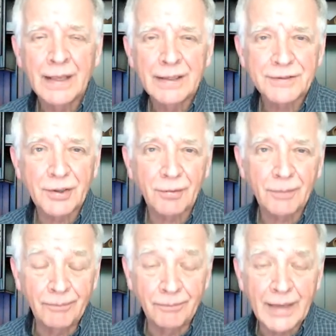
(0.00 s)
So
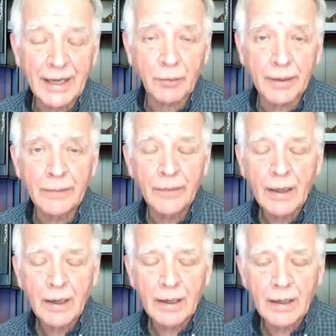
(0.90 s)
anyway,
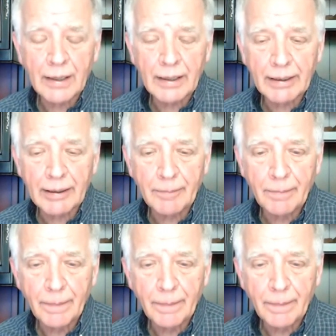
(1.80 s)
uh,